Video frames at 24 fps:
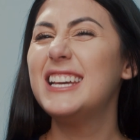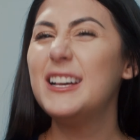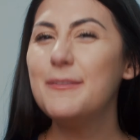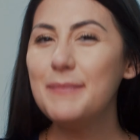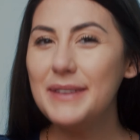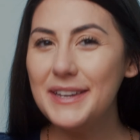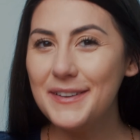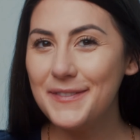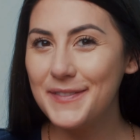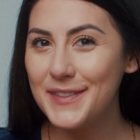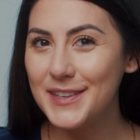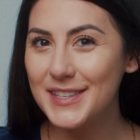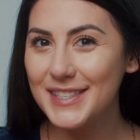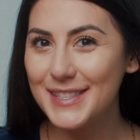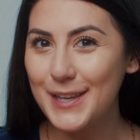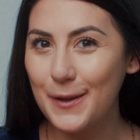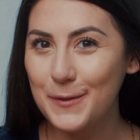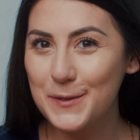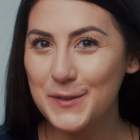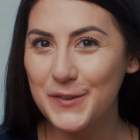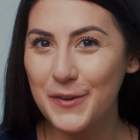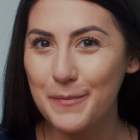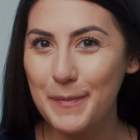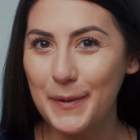Tell me if this
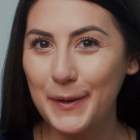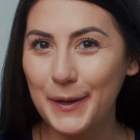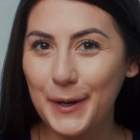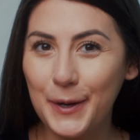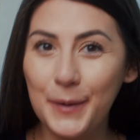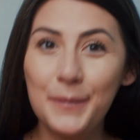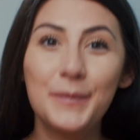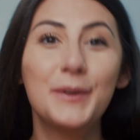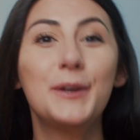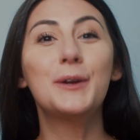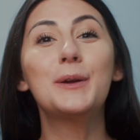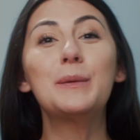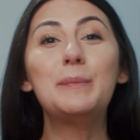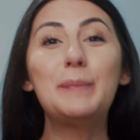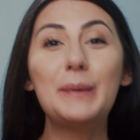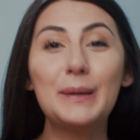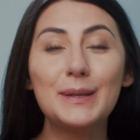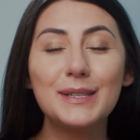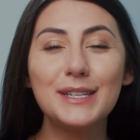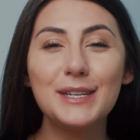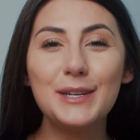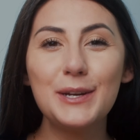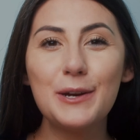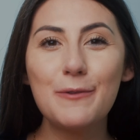sounds familiar. You're
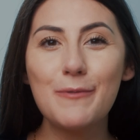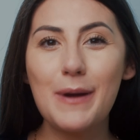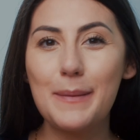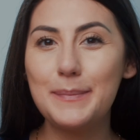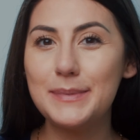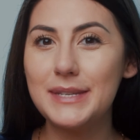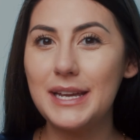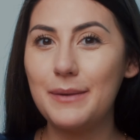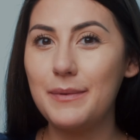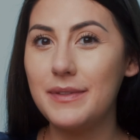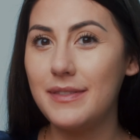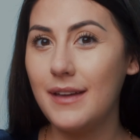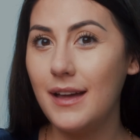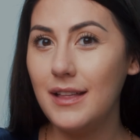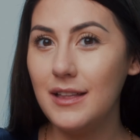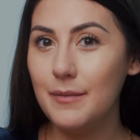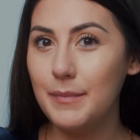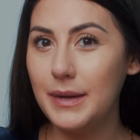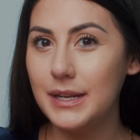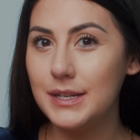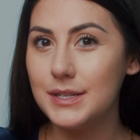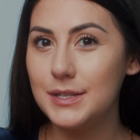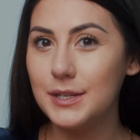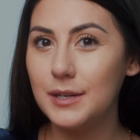building your website with
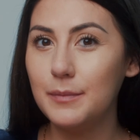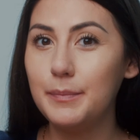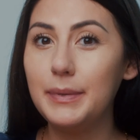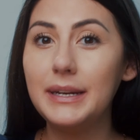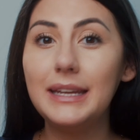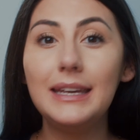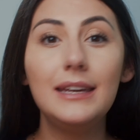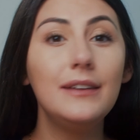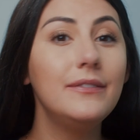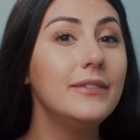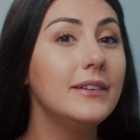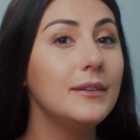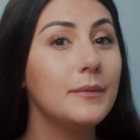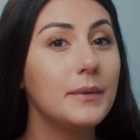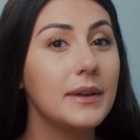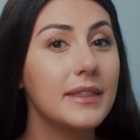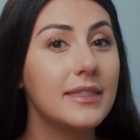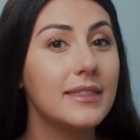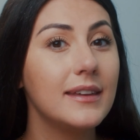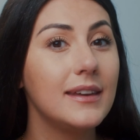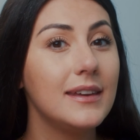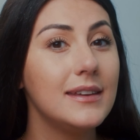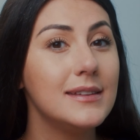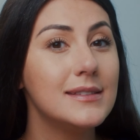Elementor, but even
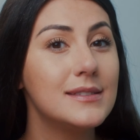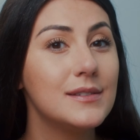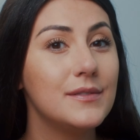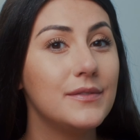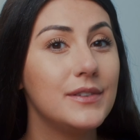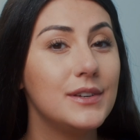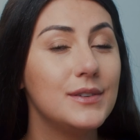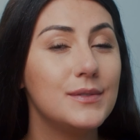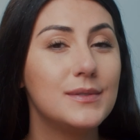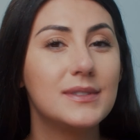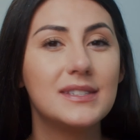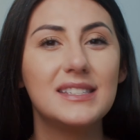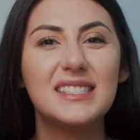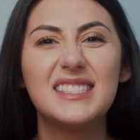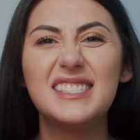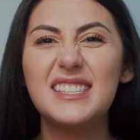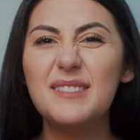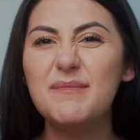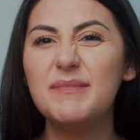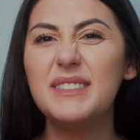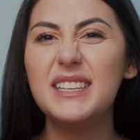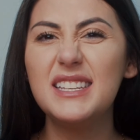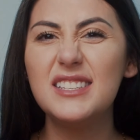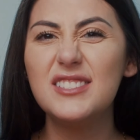with the ease of use,
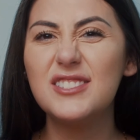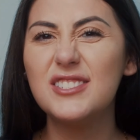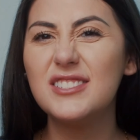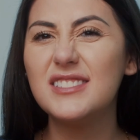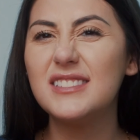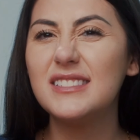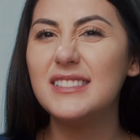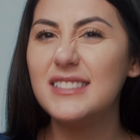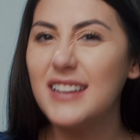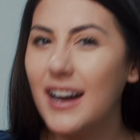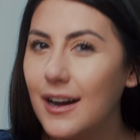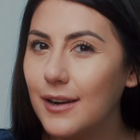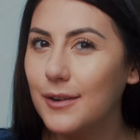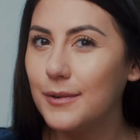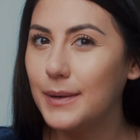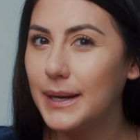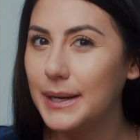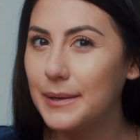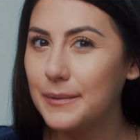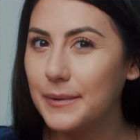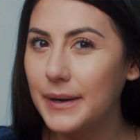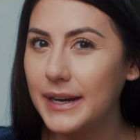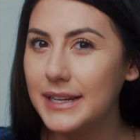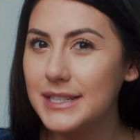something is just not
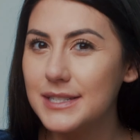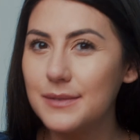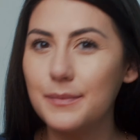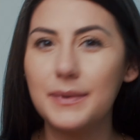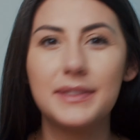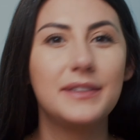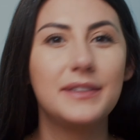quite right